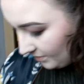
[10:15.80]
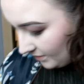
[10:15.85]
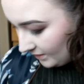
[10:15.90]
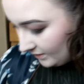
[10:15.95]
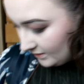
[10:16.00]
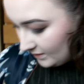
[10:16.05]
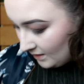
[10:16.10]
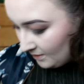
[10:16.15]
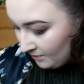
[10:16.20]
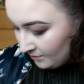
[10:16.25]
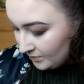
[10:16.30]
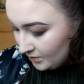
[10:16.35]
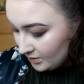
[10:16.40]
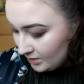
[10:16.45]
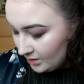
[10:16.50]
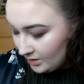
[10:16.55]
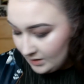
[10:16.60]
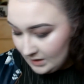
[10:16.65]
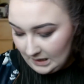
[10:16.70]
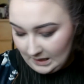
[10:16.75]
this time I'm just
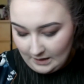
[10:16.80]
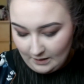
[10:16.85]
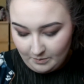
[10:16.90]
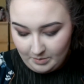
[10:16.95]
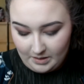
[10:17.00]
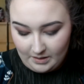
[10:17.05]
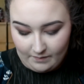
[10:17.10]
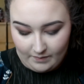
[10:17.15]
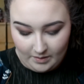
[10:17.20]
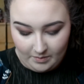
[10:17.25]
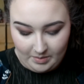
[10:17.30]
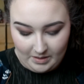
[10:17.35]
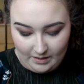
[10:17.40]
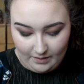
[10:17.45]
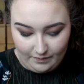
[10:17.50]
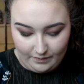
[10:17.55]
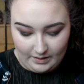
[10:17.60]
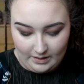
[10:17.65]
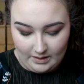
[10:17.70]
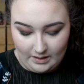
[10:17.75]
going to use a little bit of the
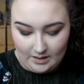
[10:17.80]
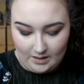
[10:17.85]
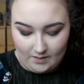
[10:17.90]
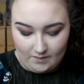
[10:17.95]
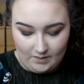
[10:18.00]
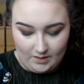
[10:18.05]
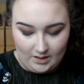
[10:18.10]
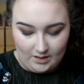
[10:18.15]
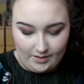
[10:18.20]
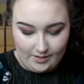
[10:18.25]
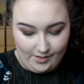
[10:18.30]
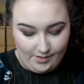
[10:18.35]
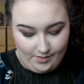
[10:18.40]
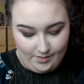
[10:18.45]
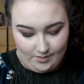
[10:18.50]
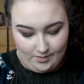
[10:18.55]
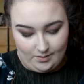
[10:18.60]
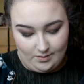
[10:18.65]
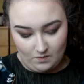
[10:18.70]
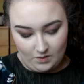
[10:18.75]
Benefit They're Real,
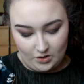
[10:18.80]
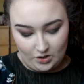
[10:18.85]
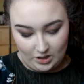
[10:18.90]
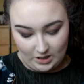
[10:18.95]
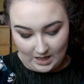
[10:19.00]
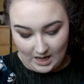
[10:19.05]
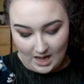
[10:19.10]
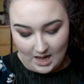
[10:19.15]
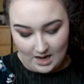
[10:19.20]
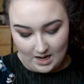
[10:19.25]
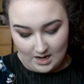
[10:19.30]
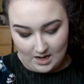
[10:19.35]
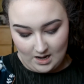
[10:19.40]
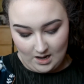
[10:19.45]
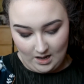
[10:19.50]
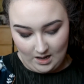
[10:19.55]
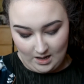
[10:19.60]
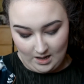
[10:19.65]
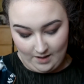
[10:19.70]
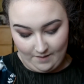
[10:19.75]
which again,
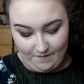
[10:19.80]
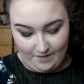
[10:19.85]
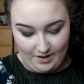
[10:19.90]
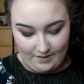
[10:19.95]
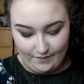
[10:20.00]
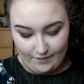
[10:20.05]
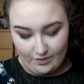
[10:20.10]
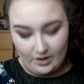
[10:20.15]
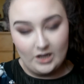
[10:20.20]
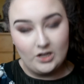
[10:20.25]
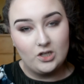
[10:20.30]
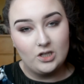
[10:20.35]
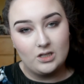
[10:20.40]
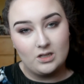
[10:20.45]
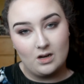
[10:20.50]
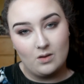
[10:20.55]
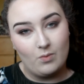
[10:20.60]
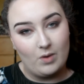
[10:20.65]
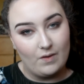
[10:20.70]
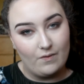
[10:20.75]
I've had for ages
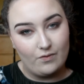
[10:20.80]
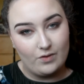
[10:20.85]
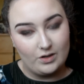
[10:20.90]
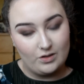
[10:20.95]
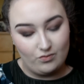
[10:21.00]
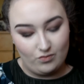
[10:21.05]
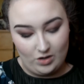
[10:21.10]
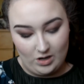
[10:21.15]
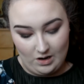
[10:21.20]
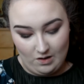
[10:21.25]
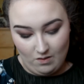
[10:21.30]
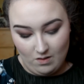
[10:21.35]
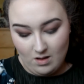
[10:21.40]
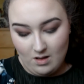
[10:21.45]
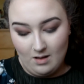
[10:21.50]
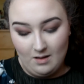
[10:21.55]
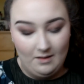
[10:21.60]
and I'm waiting for it to run out.